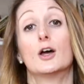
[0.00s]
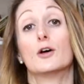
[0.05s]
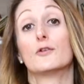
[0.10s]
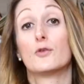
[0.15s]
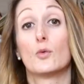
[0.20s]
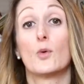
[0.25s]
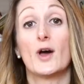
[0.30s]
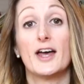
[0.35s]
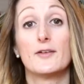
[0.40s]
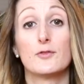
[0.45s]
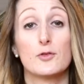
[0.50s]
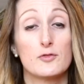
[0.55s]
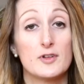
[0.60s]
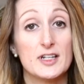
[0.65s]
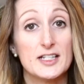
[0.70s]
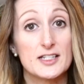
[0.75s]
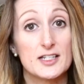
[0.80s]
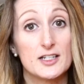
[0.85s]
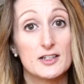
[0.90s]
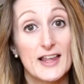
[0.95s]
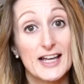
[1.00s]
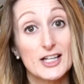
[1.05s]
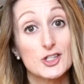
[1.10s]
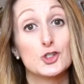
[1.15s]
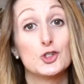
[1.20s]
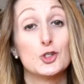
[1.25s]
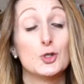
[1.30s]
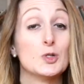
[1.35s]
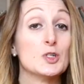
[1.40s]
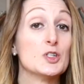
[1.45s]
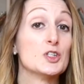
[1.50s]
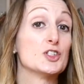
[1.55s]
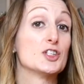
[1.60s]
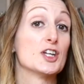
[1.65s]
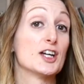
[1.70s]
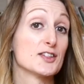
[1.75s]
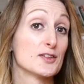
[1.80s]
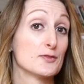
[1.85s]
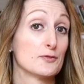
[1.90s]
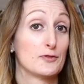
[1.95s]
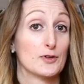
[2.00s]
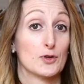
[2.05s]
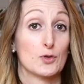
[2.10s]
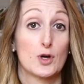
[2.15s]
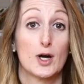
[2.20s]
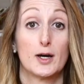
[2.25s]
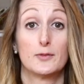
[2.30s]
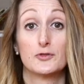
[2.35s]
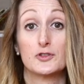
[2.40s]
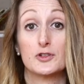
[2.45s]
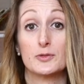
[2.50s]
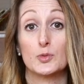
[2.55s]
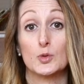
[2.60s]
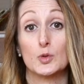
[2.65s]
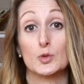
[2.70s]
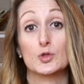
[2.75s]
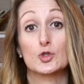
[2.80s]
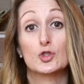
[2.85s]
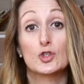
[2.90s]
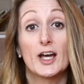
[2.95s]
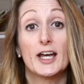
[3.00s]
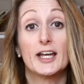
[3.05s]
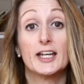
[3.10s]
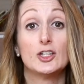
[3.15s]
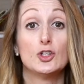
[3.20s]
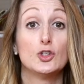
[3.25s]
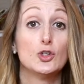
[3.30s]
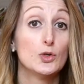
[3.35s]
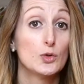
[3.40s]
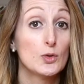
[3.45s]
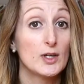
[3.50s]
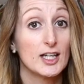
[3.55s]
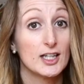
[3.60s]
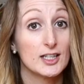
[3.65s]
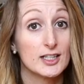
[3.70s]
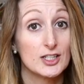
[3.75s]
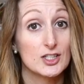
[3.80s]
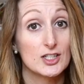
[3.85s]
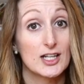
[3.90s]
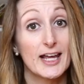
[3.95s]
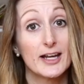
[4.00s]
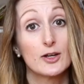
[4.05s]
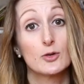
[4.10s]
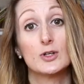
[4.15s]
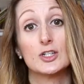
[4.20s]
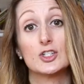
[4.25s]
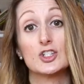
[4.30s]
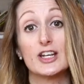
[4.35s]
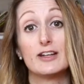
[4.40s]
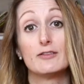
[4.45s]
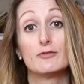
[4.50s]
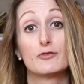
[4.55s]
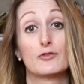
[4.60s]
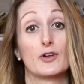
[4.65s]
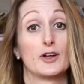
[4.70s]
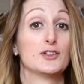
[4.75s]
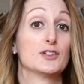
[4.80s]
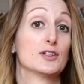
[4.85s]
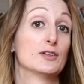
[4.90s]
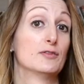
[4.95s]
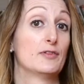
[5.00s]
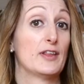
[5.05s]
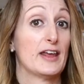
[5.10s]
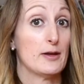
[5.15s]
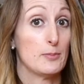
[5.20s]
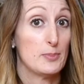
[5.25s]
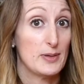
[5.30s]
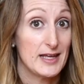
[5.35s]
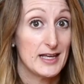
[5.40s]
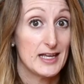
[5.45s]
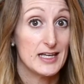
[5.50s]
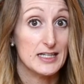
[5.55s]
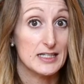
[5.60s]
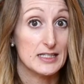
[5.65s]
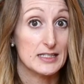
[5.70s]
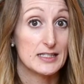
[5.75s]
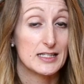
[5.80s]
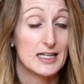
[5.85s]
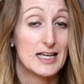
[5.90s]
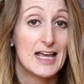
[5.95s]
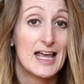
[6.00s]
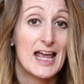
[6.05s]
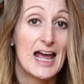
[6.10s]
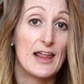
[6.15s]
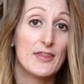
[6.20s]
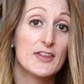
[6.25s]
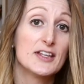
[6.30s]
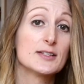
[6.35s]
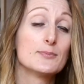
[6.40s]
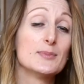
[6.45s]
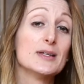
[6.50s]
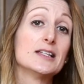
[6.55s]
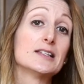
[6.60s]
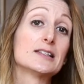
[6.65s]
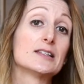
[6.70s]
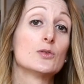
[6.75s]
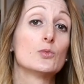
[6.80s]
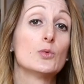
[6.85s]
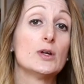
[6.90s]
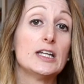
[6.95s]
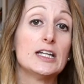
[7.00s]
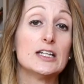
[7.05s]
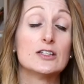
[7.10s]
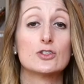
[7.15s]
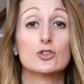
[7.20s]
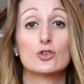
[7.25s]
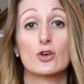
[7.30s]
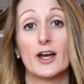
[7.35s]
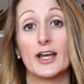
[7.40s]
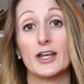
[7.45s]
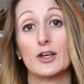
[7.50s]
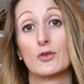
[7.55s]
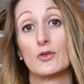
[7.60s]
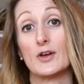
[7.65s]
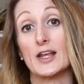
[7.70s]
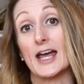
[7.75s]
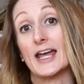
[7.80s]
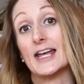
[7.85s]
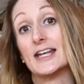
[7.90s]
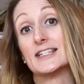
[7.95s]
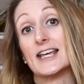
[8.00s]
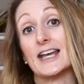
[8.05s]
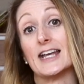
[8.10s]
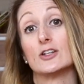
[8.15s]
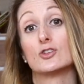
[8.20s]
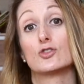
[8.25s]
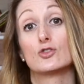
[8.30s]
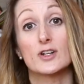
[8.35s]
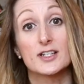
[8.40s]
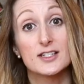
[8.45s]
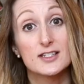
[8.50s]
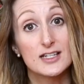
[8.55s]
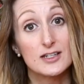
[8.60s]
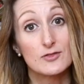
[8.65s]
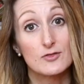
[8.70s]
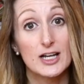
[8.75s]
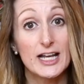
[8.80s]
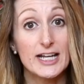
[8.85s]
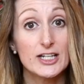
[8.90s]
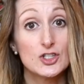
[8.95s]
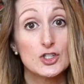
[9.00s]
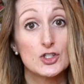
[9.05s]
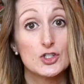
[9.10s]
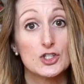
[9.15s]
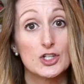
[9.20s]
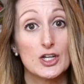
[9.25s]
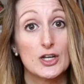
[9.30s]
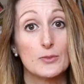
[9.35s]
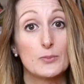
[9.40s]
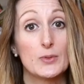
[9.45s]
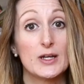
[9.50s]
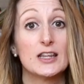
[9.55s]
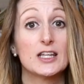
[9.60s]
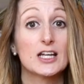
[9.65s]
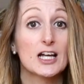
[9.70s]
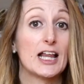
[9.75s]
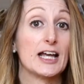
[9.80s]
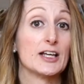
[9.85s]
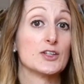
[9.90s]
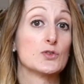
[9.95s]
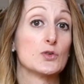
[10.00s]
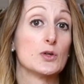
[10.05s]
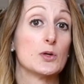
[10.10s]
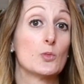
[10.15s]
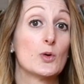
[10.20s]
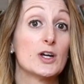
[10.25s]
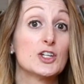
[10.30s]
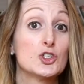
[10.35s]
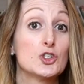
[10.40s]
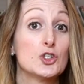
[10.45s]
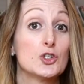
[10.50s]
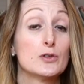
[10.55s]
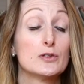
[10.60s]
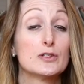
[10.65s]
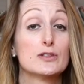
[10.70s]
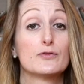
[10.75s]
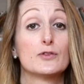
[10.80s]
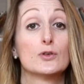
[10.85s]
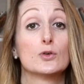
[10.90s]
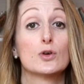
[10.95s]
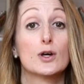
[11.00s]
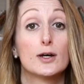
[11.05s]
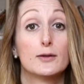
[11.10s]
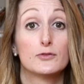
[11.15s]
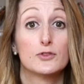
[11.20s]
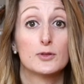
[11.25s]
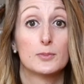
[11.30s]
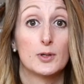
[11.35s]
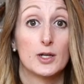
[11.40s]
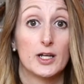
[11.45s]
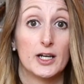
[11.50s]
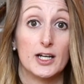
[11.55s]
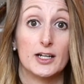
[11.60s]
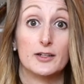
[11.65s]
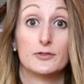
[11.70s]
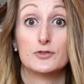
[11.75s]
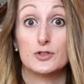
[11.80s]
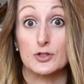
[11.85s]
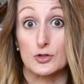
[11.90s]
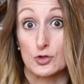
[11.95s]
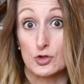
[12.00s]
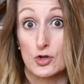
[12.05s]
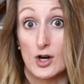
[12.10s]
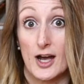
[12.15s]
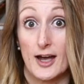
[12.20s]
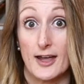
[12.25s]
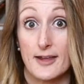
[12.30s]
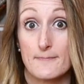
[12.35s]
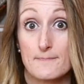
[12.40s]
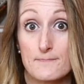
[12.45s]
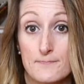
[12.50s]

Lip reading: For whatever reason, that student doesn't feel comfortable trying new English language in front of their peers. And this means that we need to try and create a trusting relationship in the classroom where students feel comfortable enough to try.